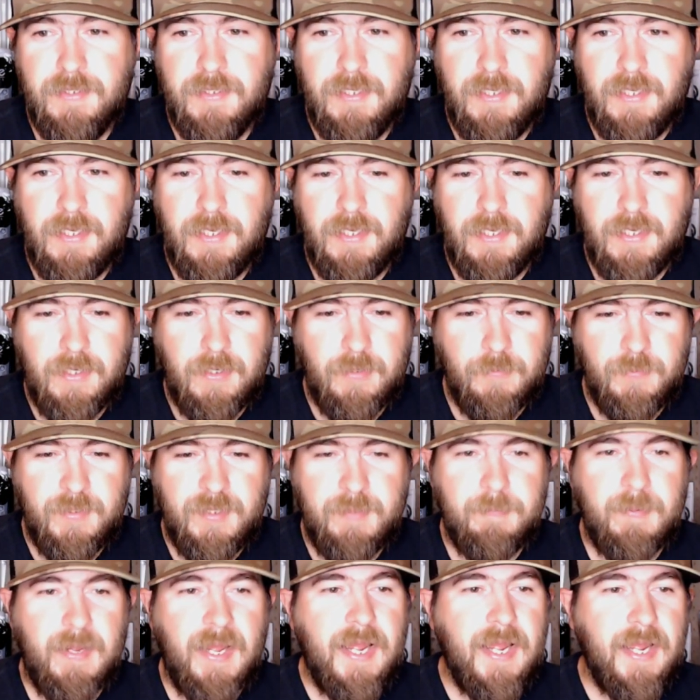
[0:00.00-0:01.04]
Uh, we
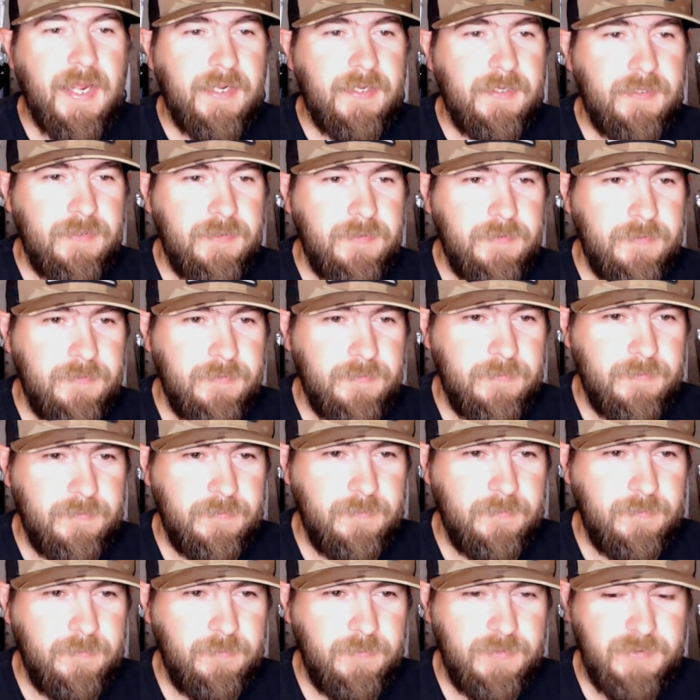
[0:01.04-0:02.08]
back.
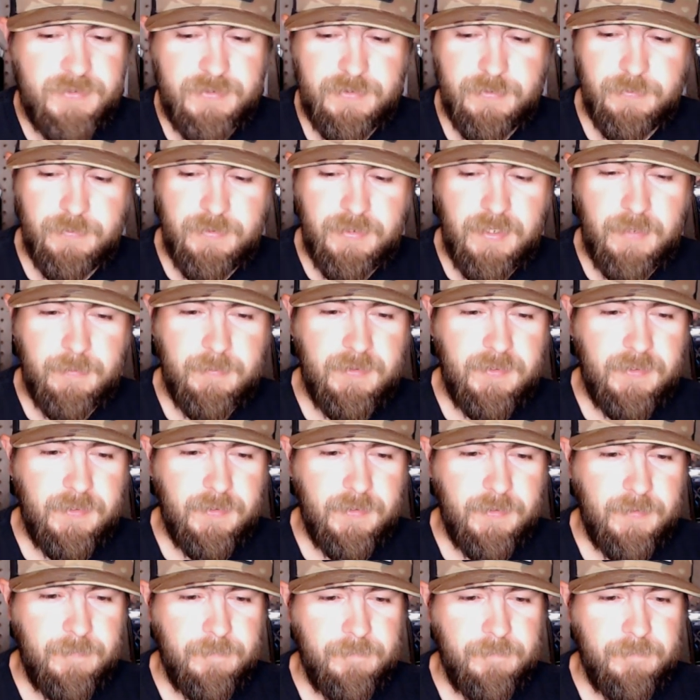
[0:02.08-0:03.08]
We still coming here.